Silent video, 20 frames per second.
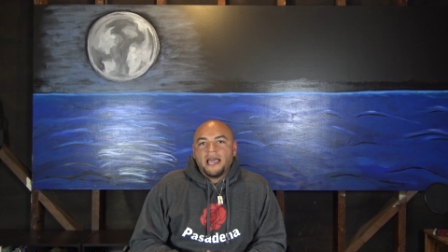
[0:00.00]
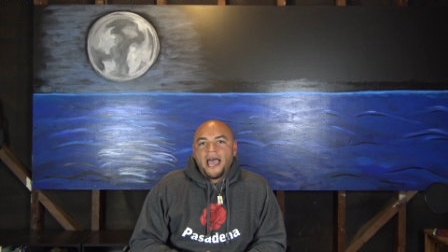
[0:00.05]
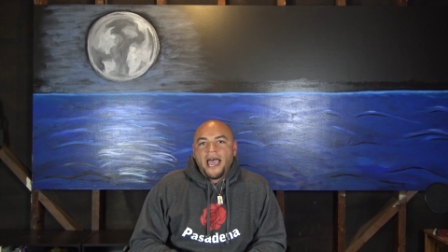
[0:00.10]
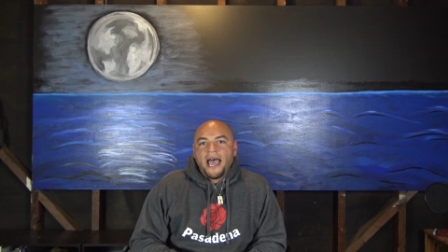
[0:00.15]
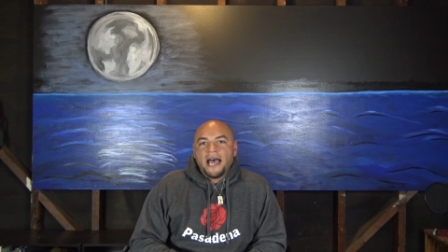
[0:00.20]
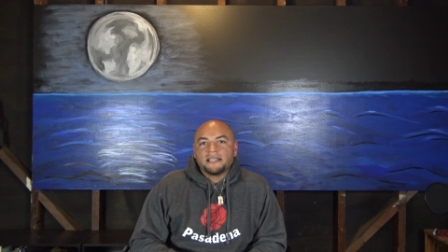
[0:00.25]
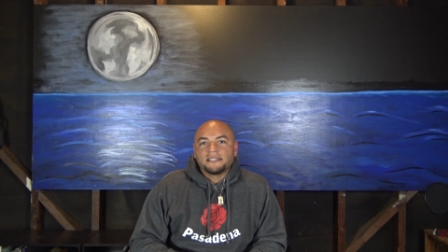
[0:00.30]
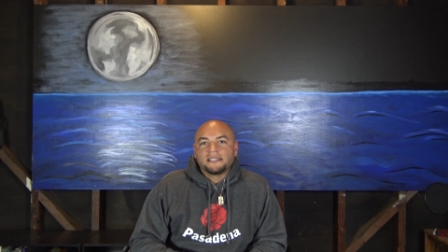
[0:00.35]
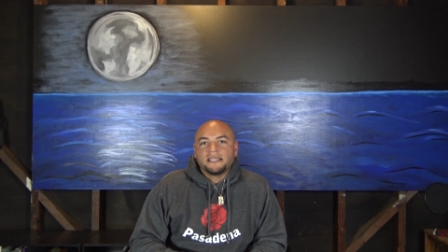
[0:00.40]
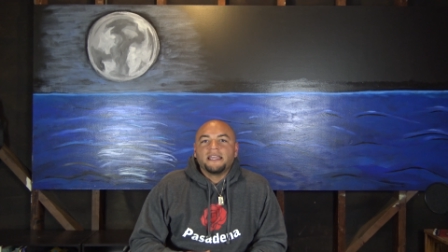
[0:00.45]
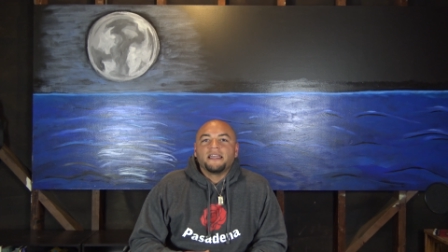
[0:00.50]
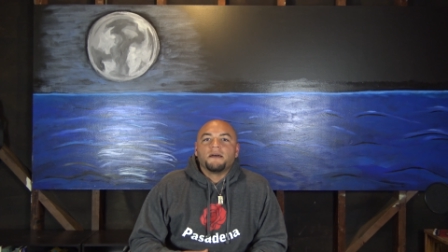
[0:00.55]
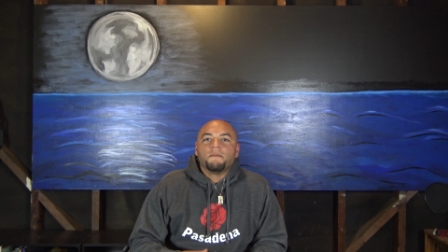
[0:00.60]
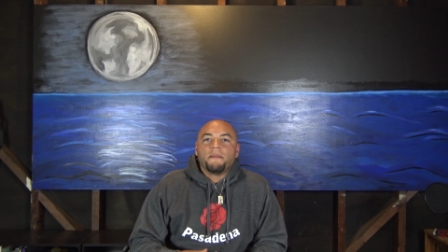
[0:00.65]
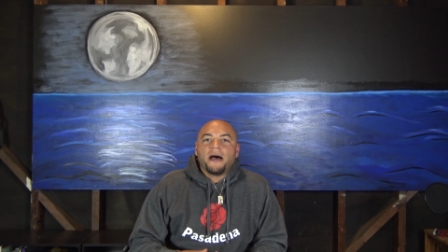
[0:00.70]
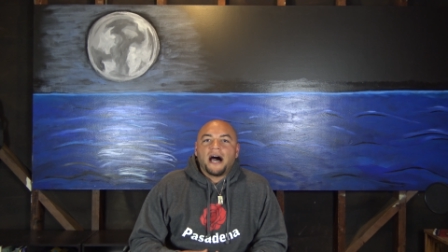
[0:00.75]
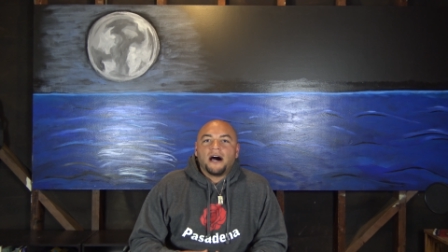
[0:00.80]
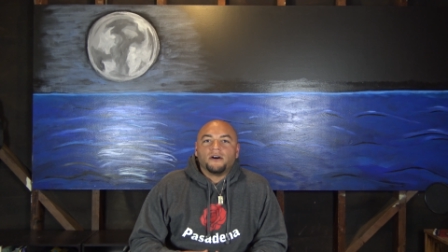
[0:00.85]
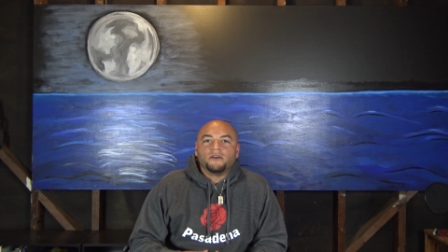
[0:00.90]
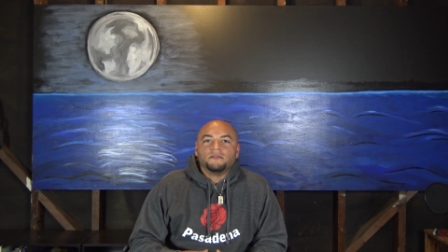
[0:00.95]
asking
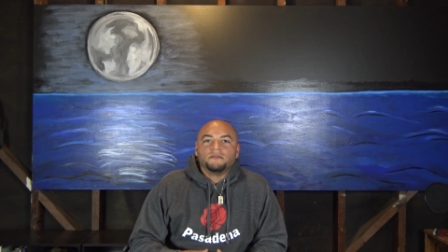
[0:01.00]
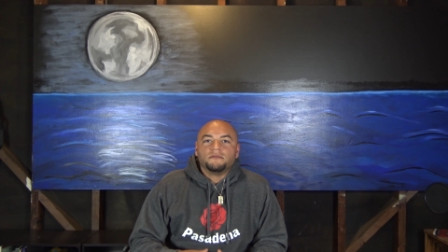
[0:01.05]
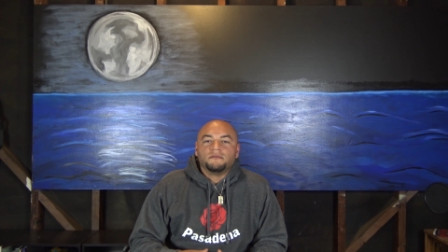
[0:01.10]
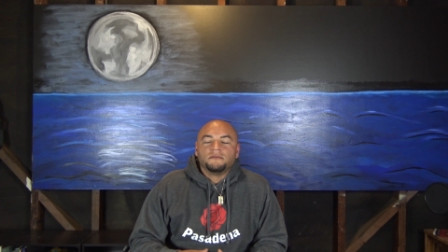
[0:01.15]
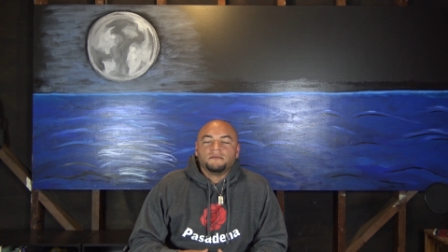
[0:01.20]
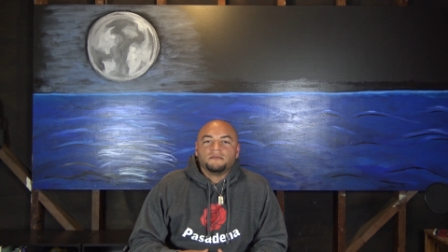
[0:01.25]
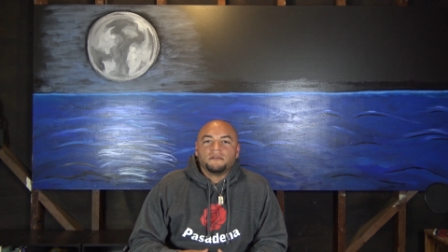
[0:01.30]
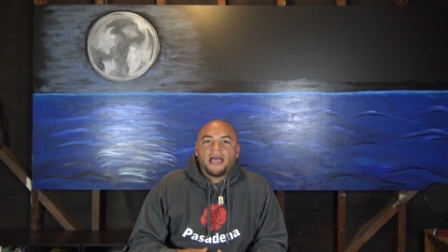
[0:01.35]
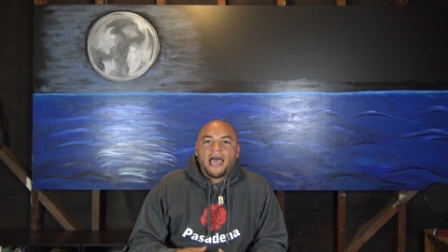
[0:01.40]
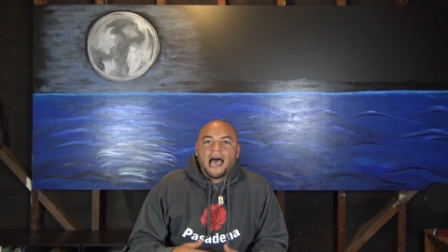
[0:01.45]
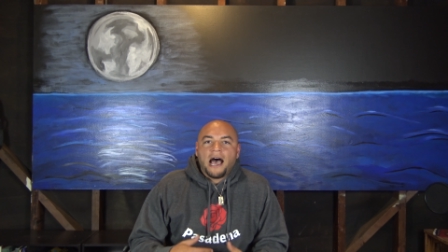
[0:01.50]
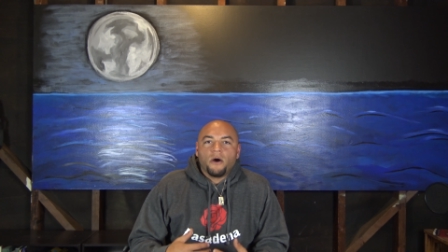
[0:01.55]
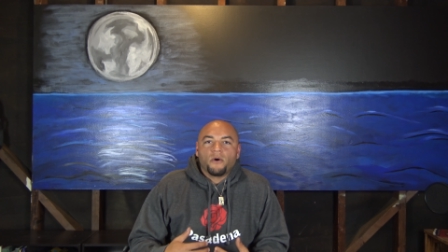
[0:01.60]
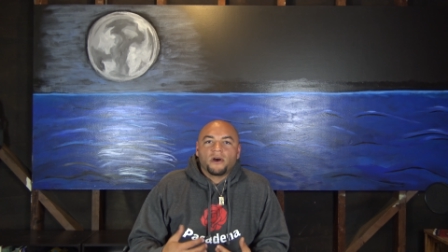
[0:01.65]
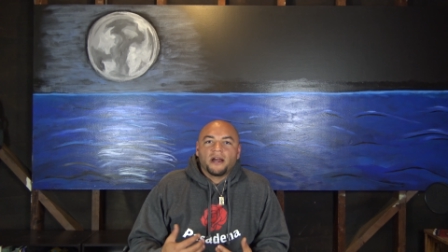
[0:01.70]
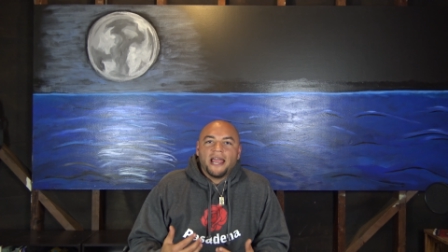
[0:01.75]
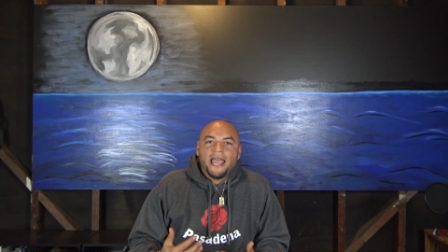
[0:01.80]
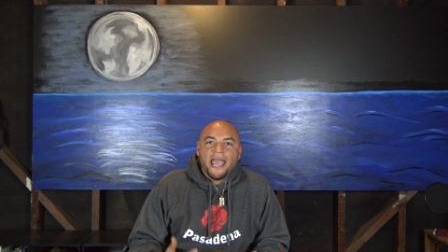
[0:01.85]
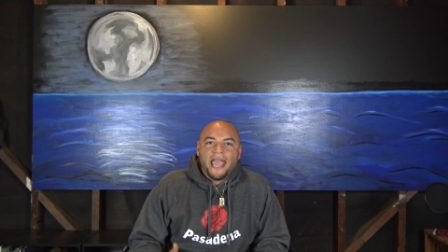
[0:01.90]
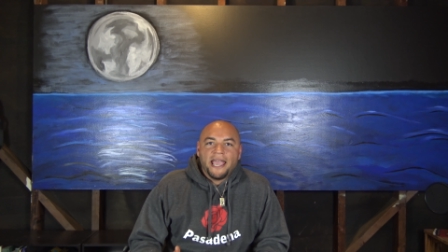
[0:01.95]
about
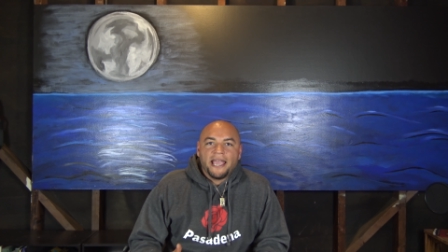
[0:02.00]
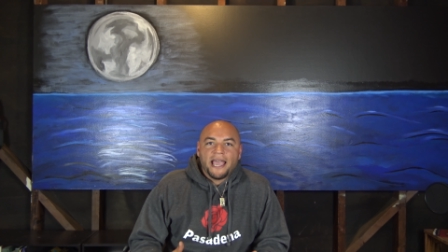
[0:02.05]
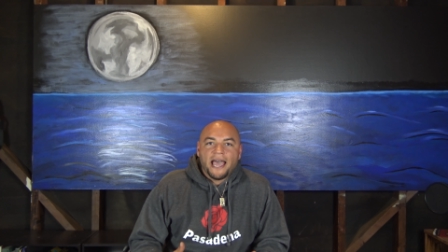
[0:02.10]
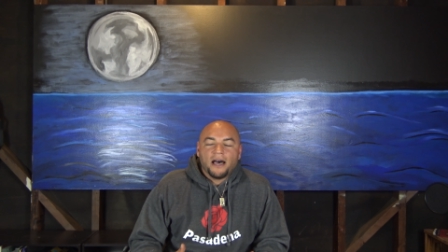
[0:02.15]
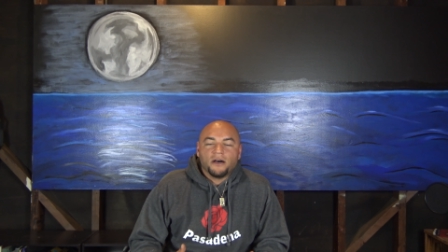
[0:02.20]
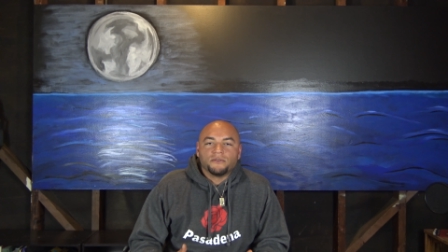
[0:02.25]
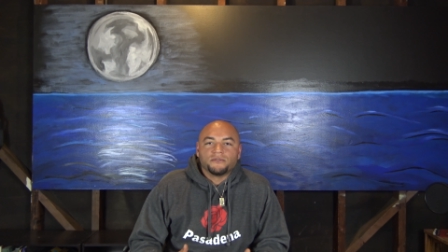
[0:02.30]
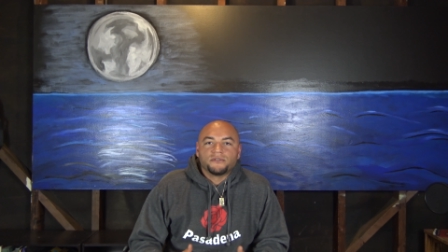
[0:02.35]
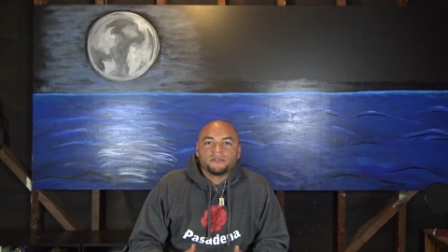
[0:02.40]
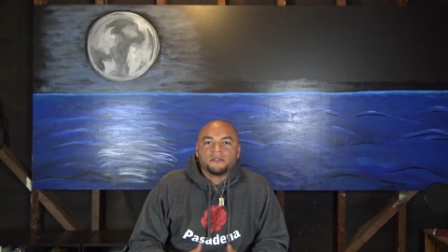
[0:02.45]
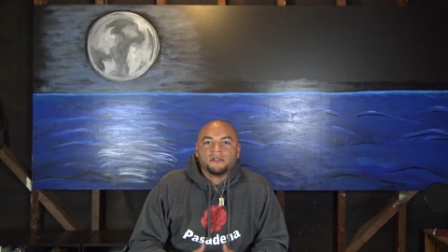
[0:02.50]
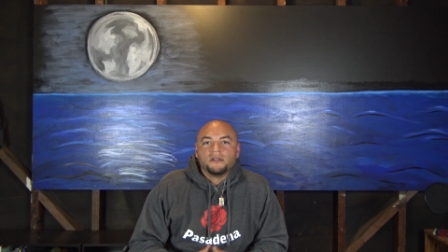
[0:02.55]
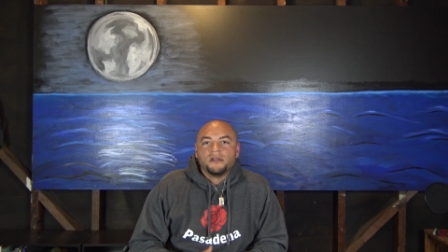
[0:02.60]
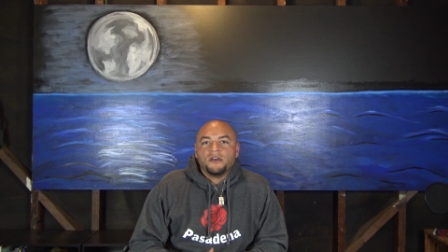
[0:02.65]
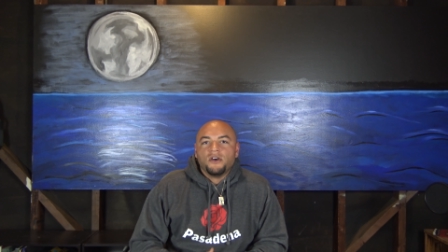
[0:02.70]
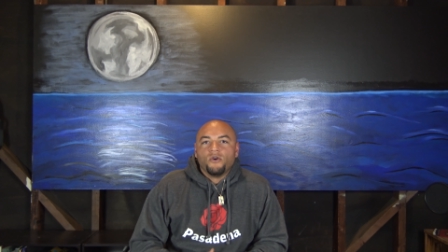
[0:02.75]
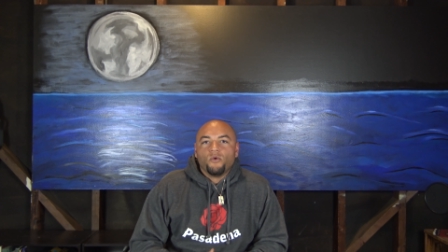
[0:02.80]
our hangouts.